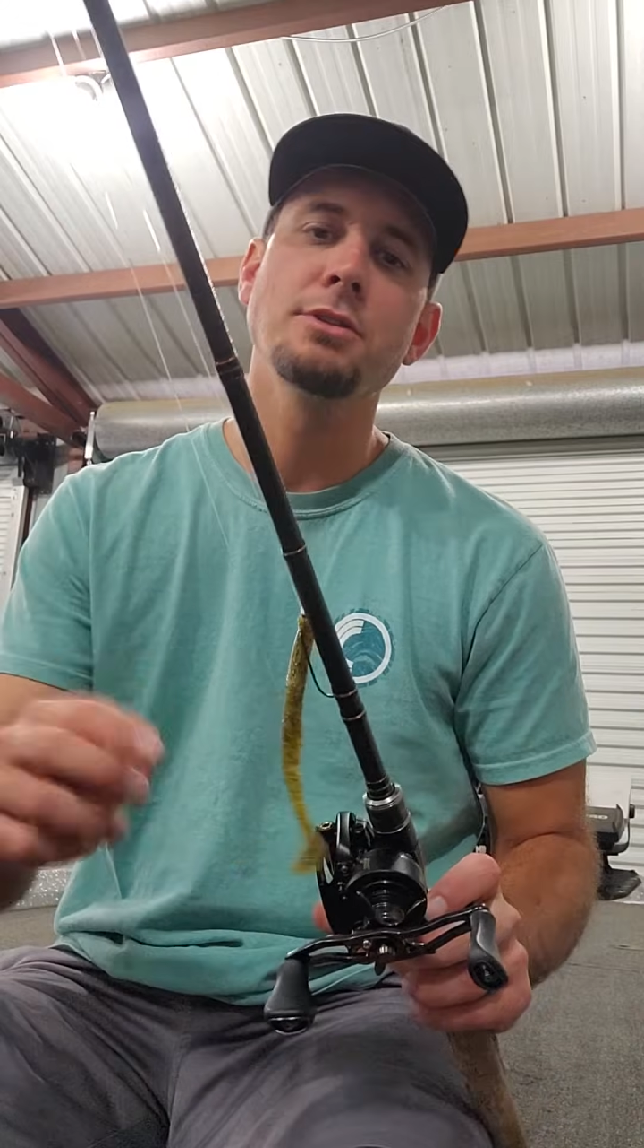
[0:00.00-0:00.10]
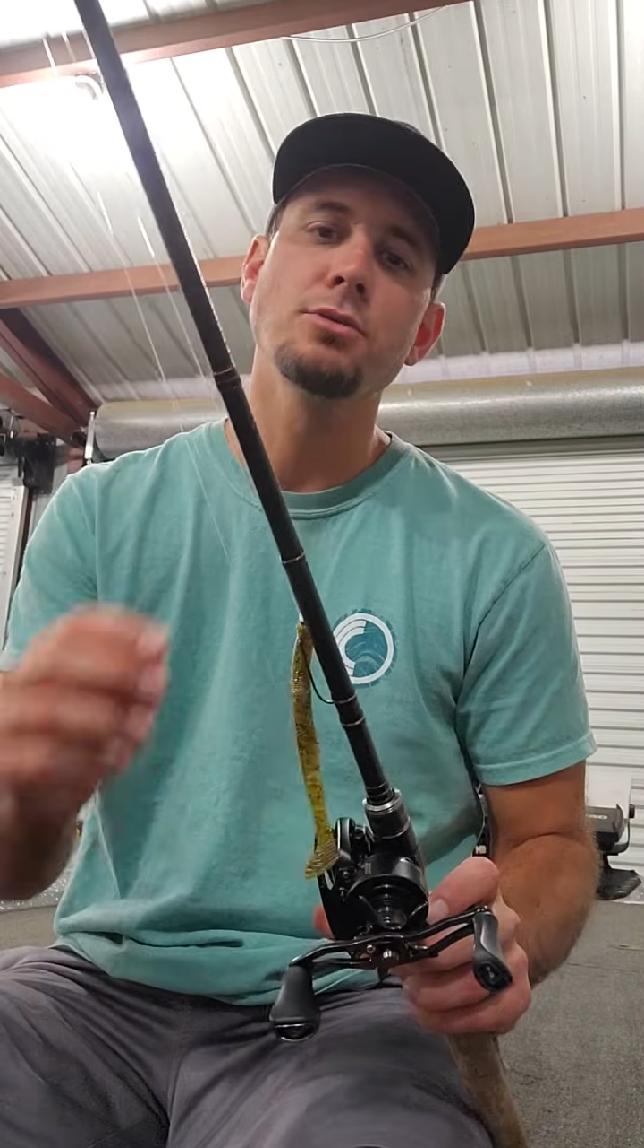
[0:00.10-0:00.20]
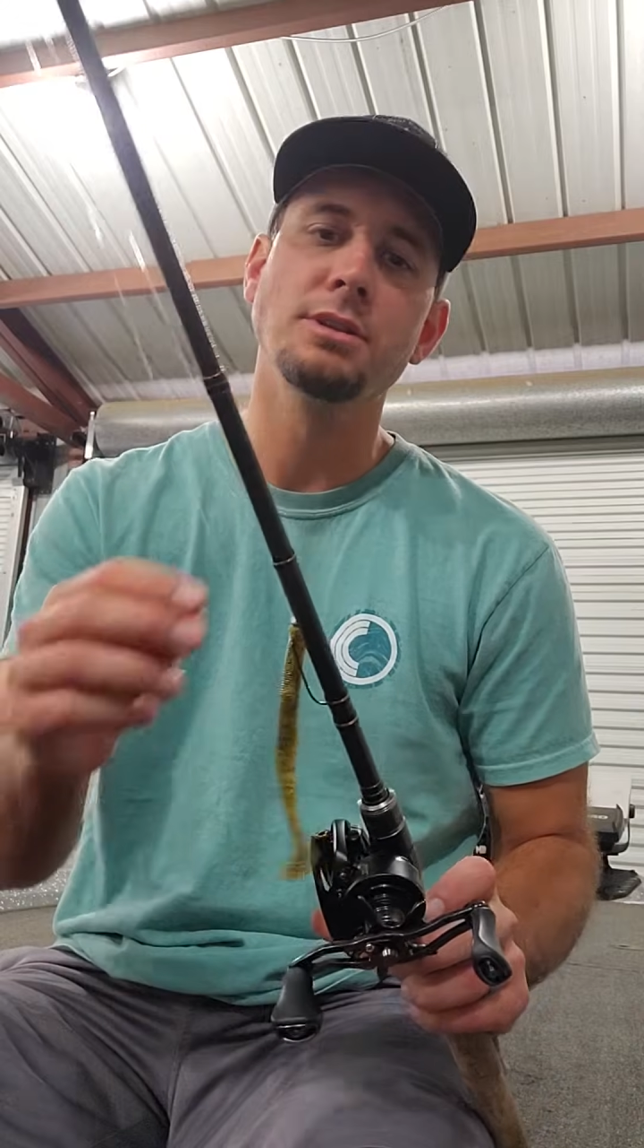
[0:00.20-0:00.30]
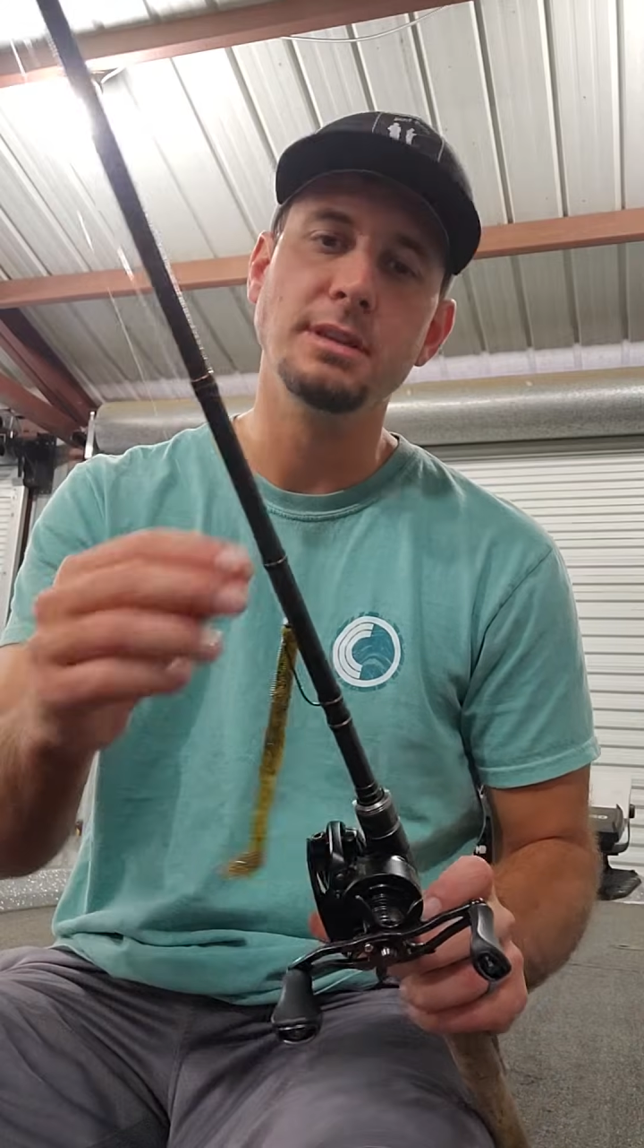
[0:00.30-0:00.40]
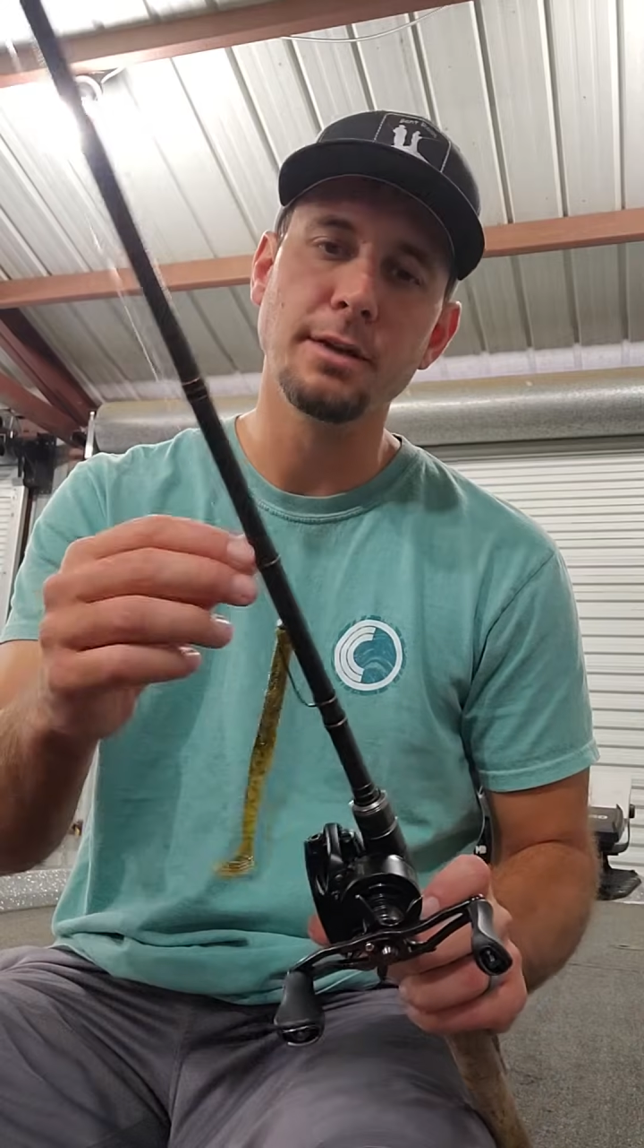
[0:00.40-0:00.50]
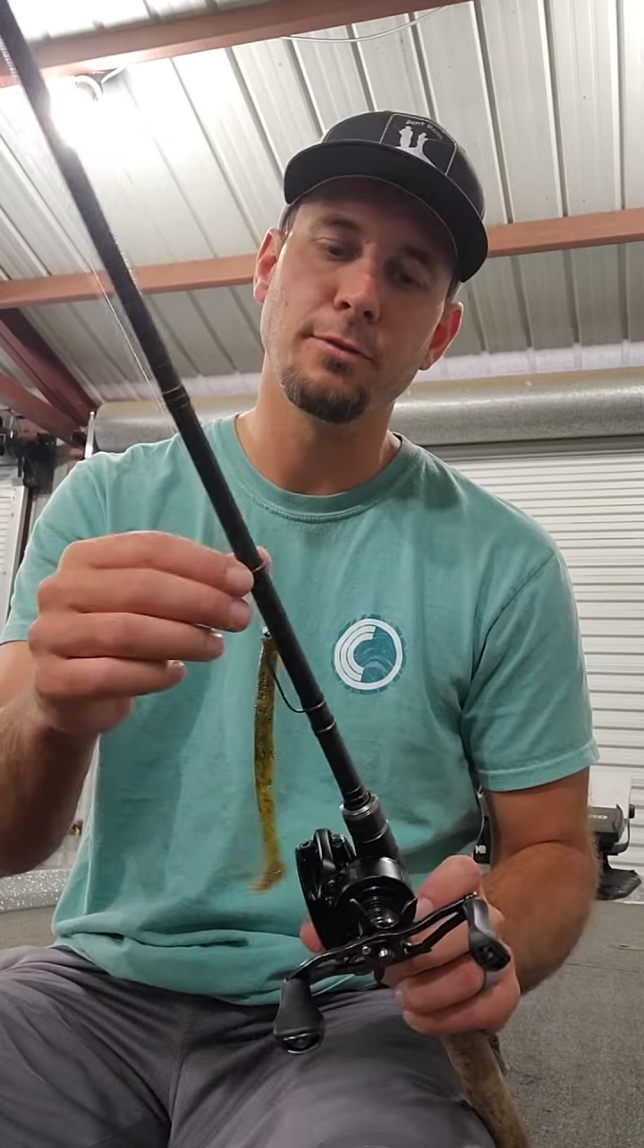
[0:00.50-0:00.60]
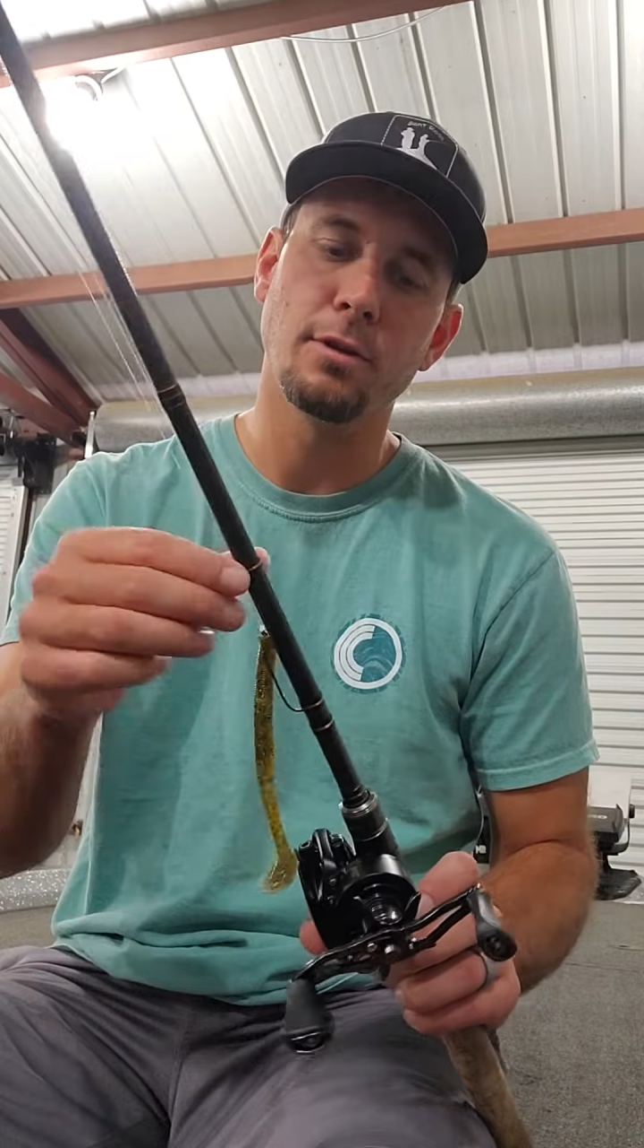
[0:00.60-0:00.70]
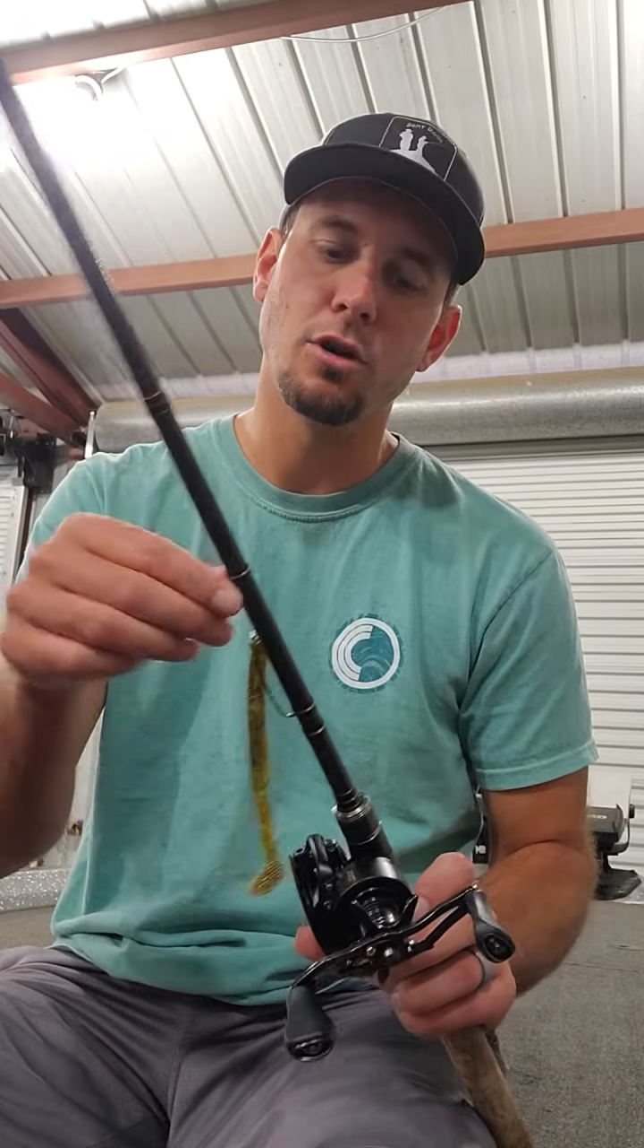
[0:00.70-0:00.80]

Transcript: do different